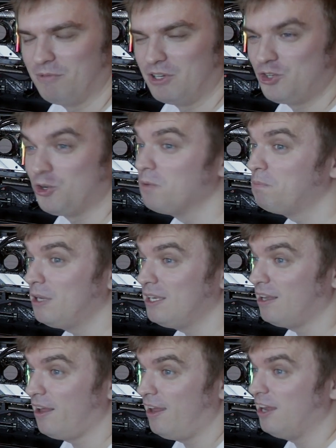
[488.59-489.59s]
which should be
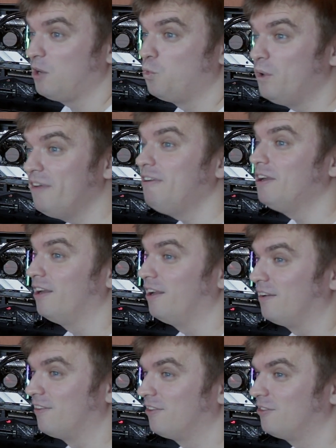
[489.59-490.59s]
the
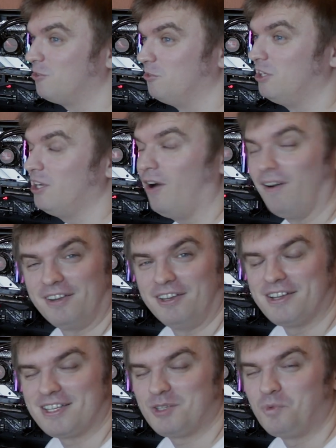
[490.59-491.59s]
equivalent to the
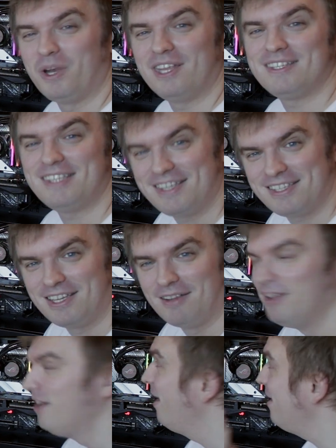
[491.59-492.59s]
RTX
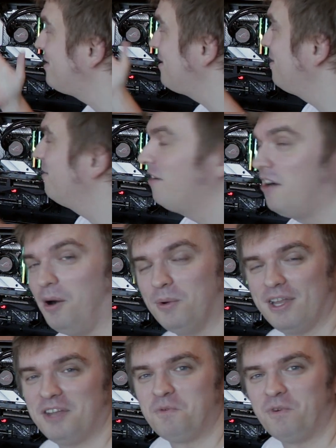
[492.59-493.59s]
2060, and see how that